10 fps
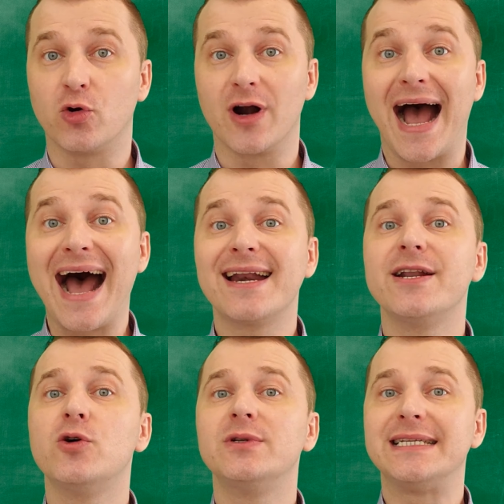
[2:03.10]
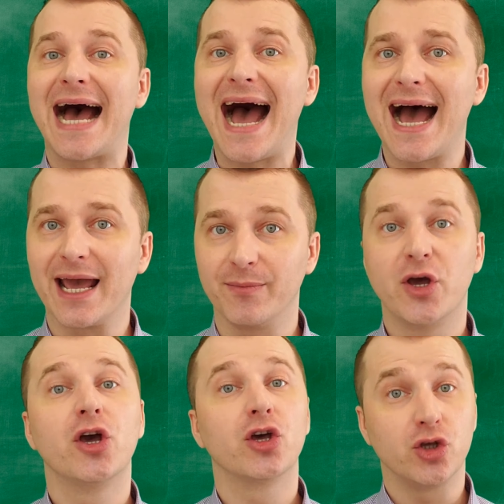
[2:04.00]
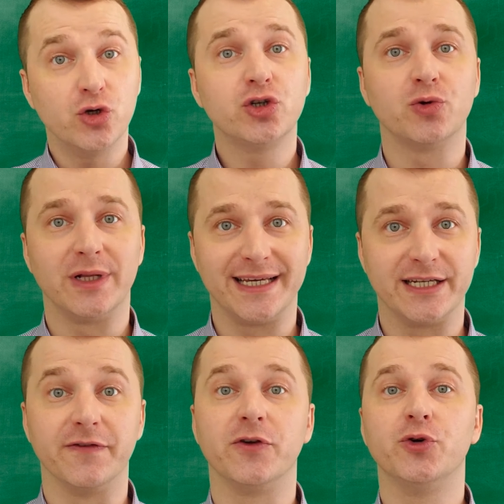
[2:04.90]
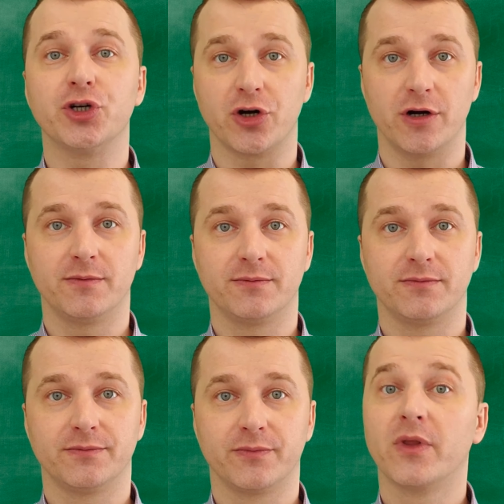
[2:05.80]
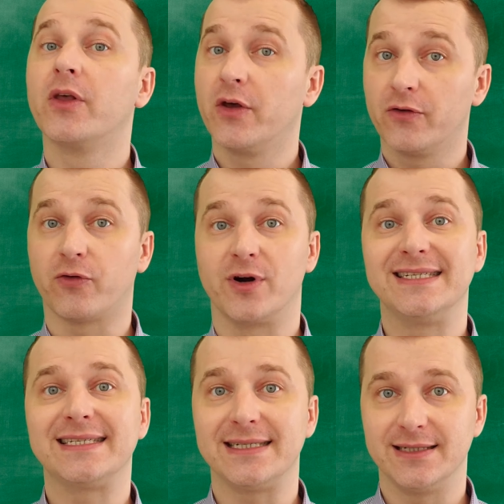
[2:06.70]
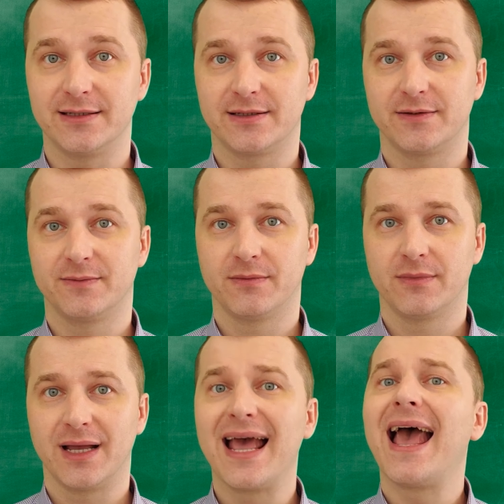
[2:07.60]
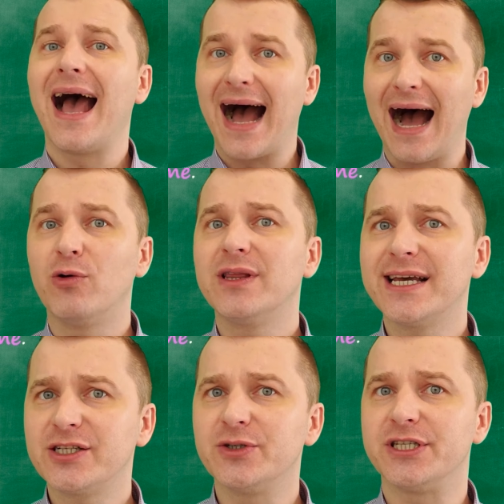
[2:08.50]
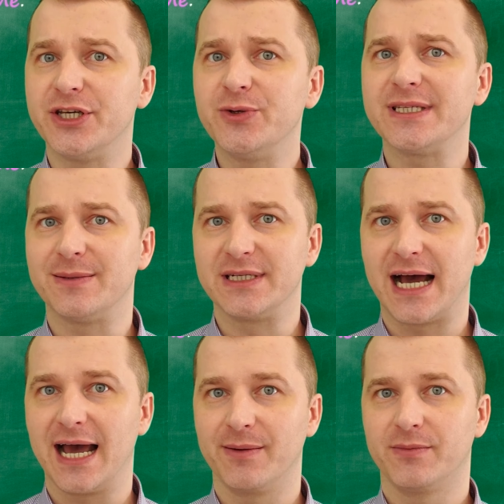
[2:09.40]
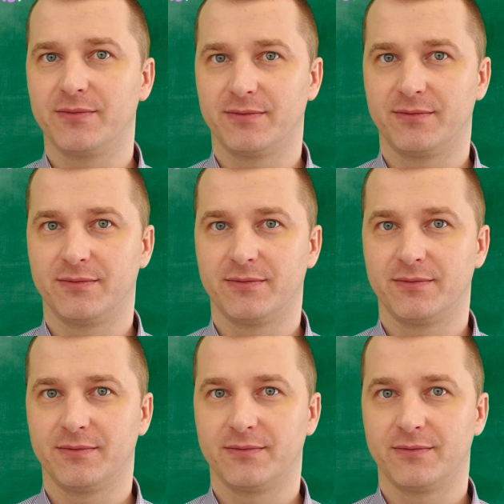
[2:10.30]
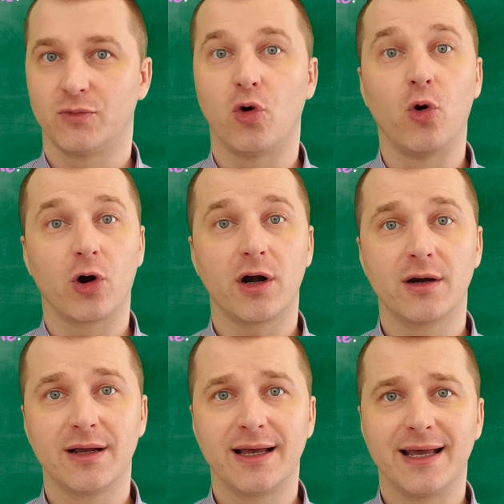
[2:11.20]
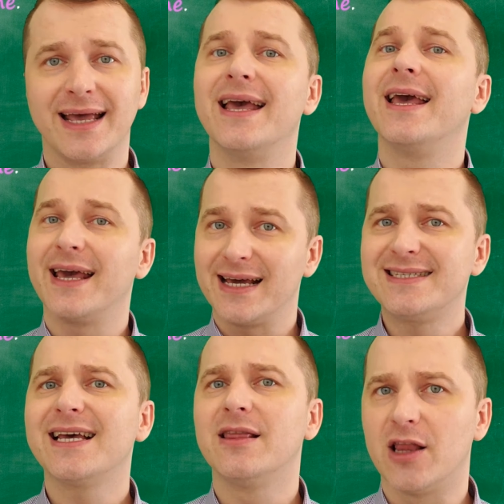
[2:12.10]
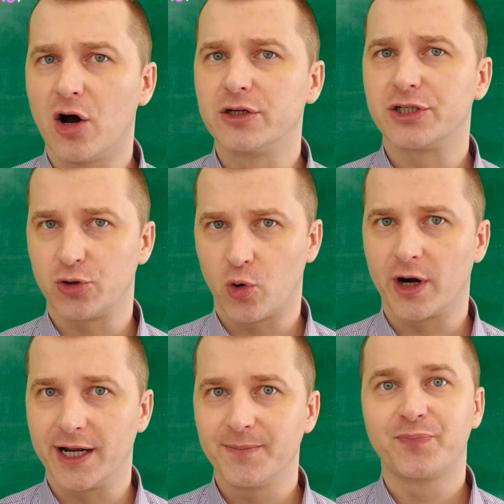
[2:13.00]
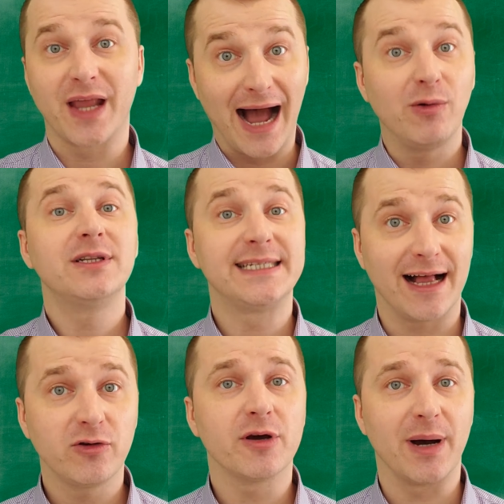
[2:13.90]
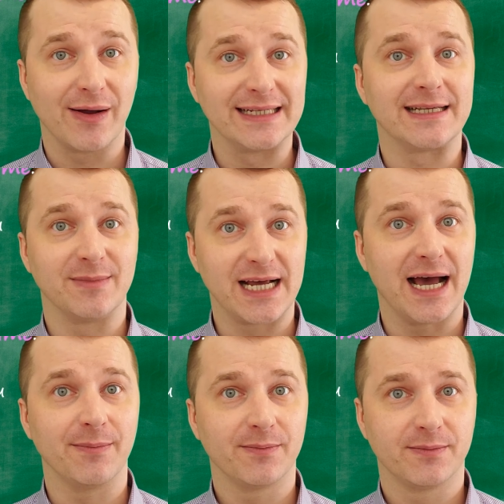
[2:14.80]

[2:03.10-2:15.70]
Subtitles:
or unknown time, usually in the future. For instance, I would like to see you sometime. Or, it's a long story. I will tell you about it sometime.